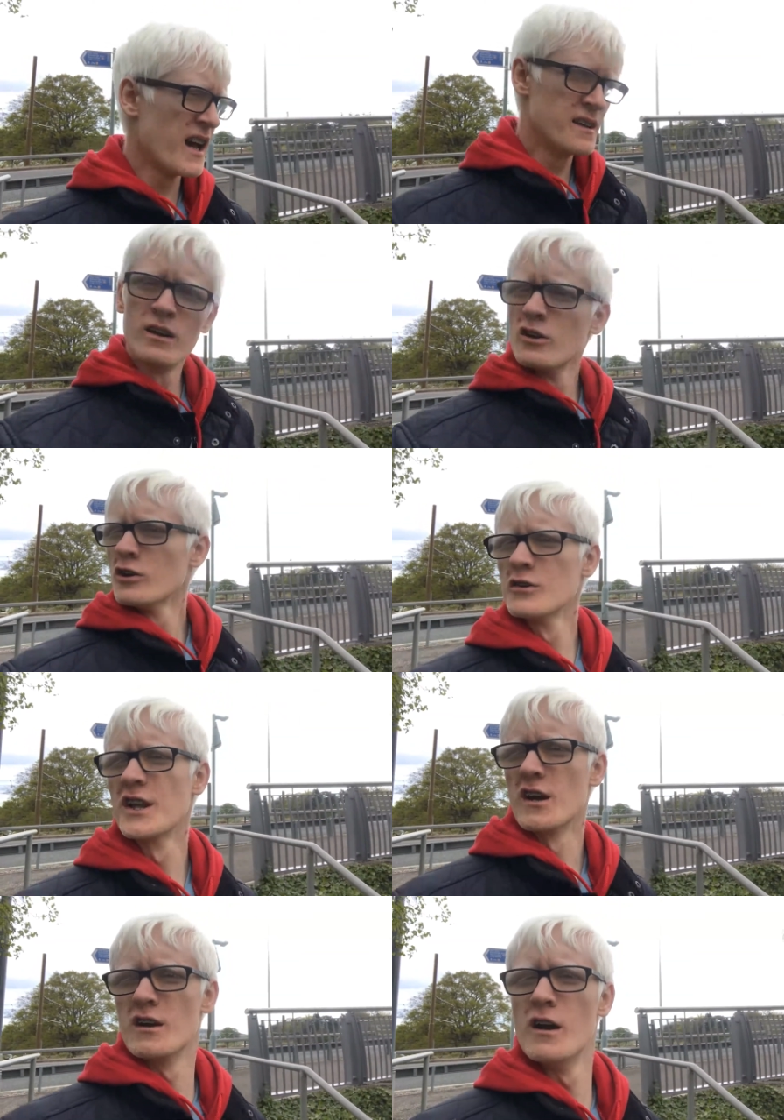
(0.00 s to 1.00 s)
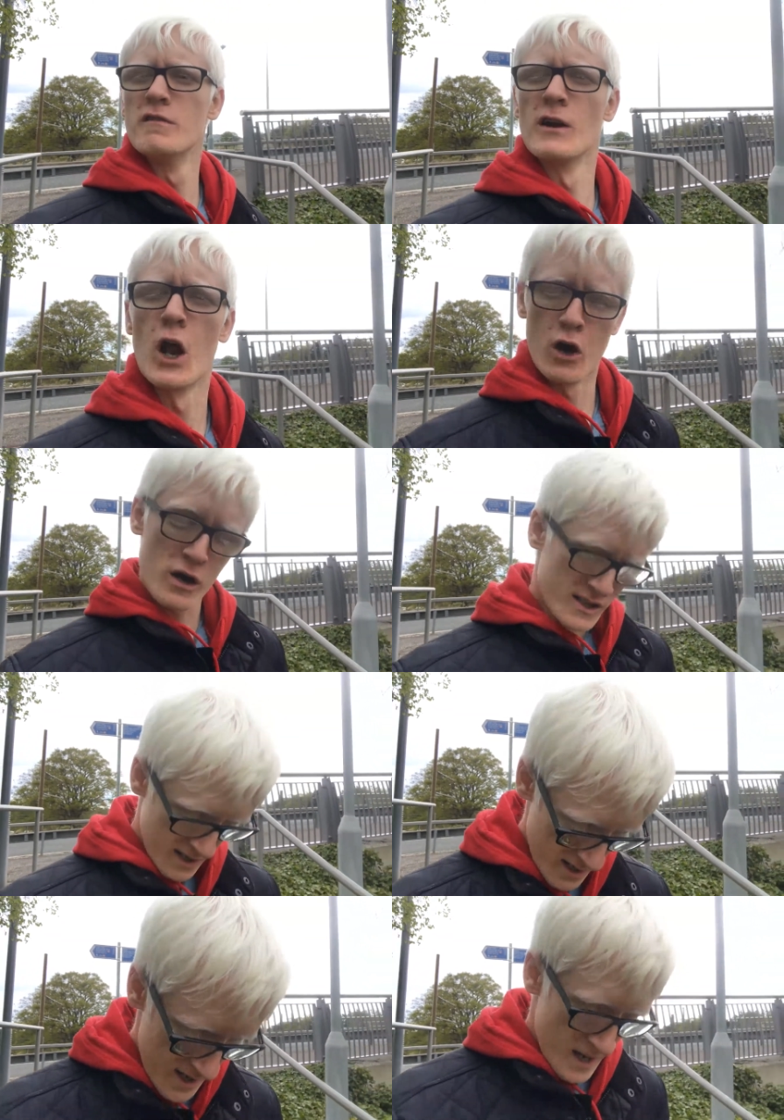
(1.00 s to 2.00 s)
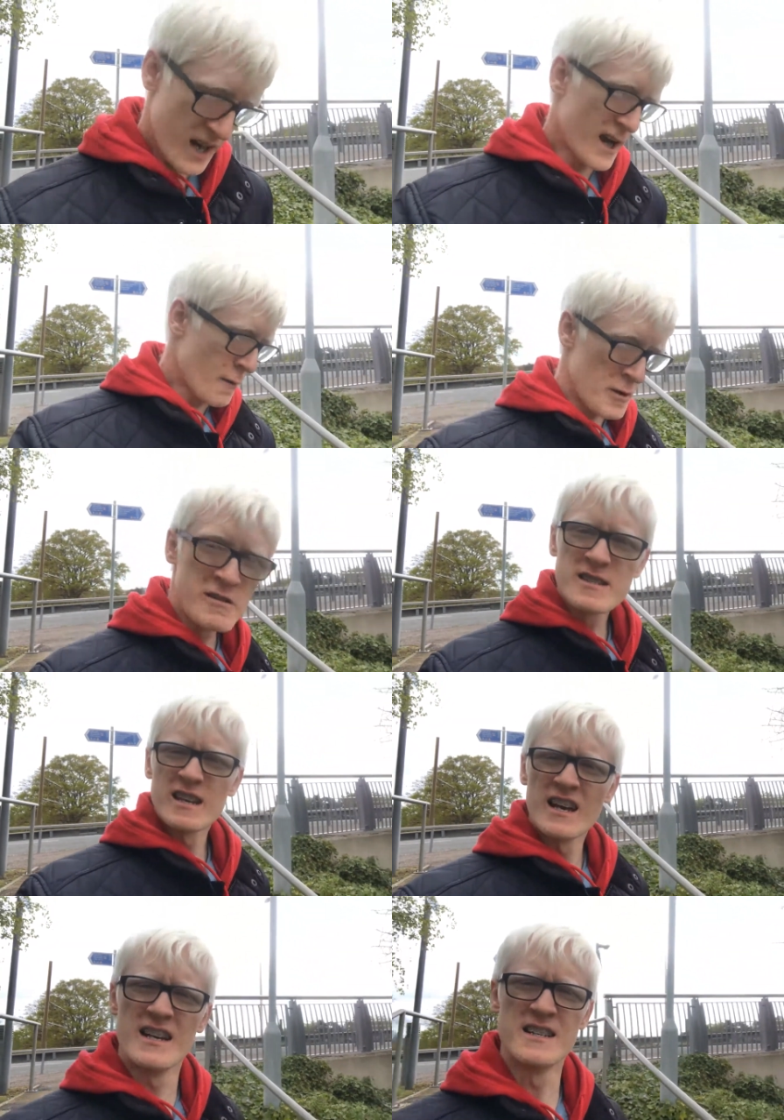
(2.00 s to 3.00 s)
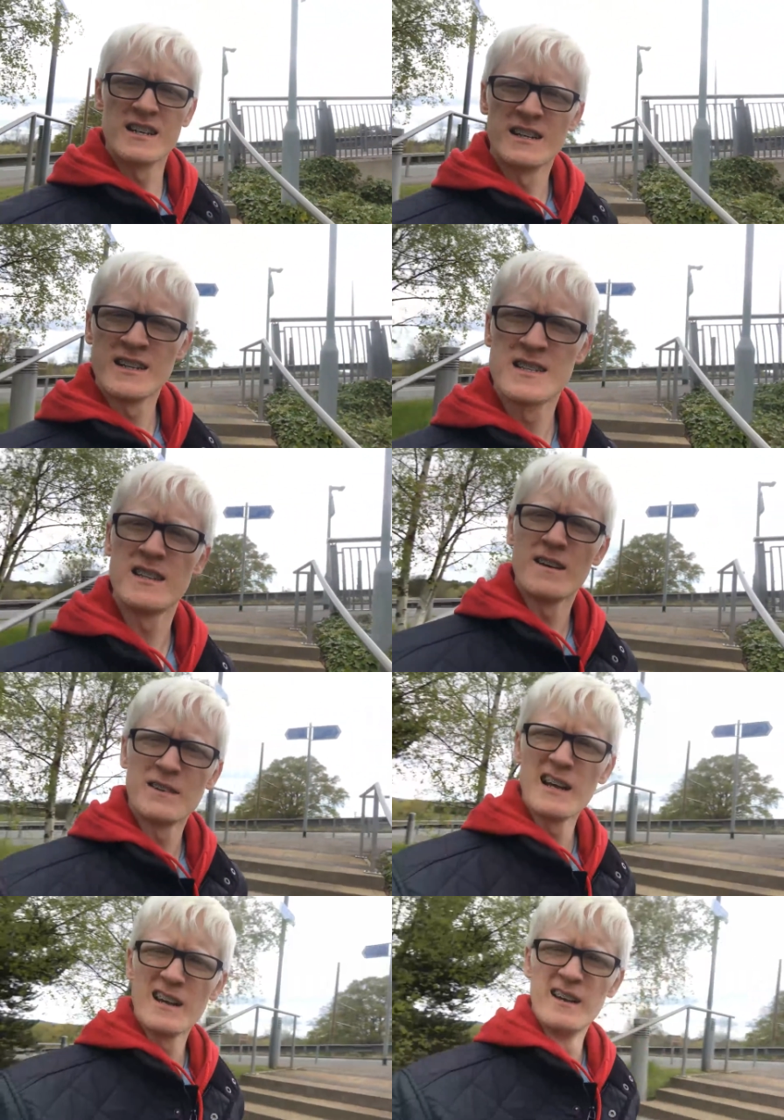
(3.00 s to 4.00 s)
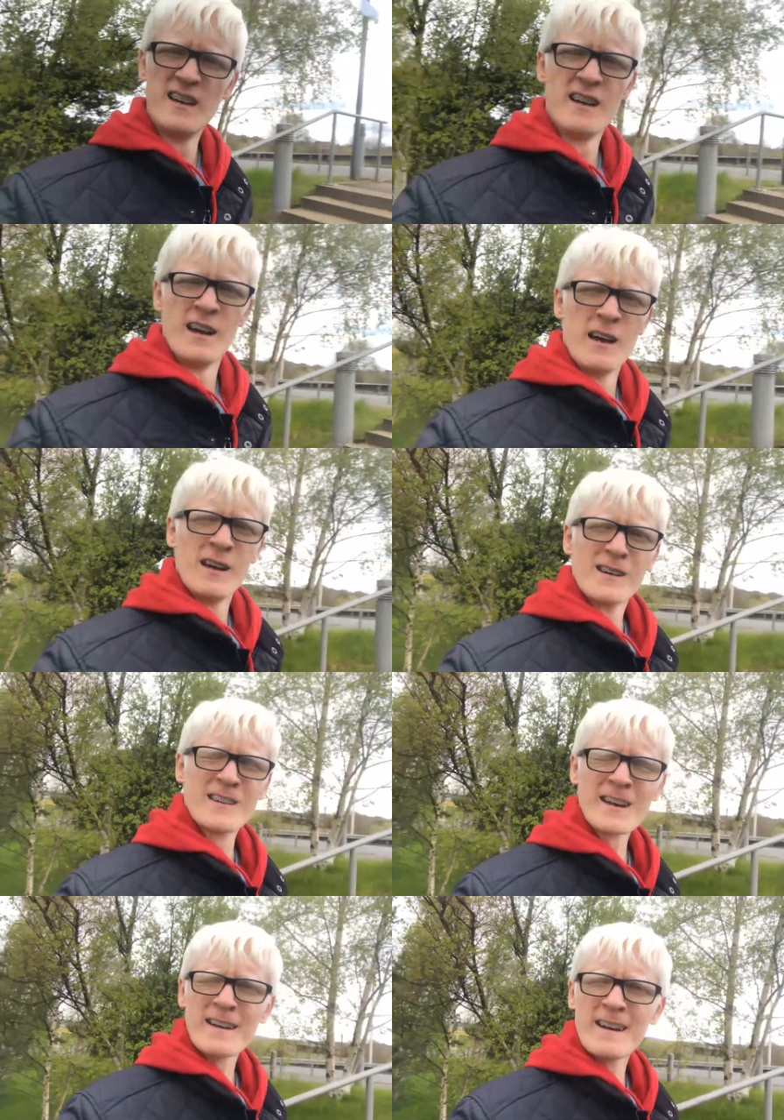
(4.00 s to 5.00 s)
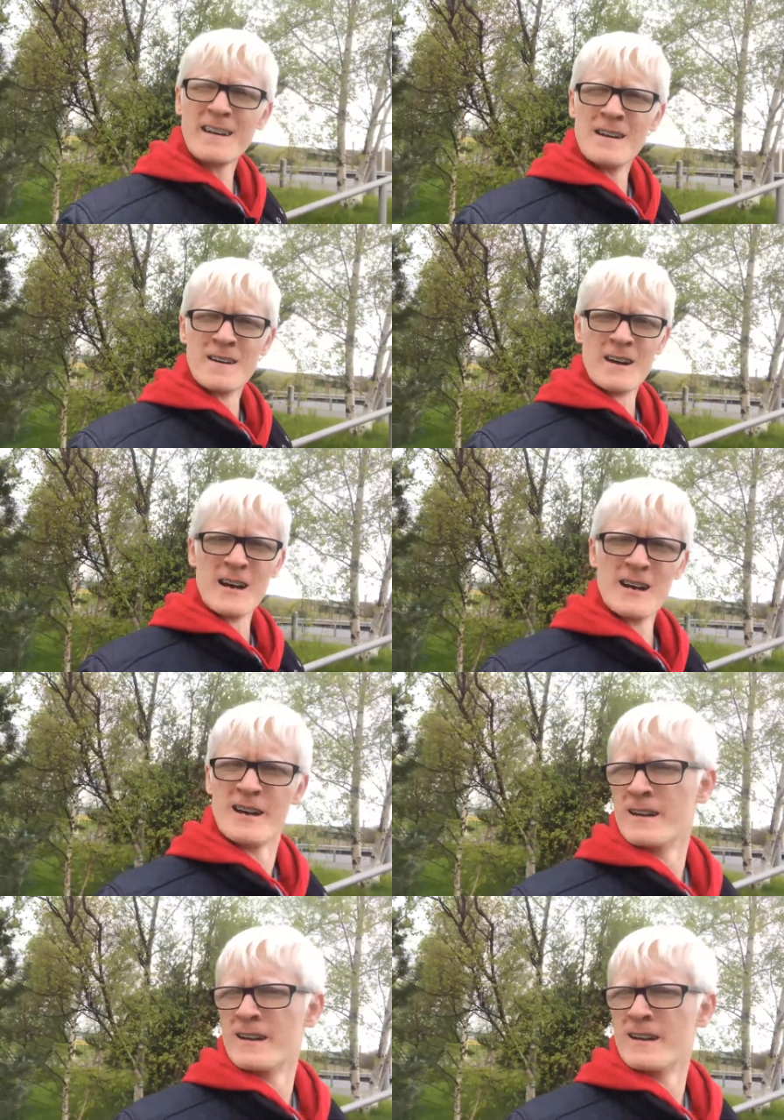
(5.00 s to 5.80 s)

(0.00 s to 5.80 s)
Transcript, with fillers: and hello there vlog. I am outside in this lovely greenery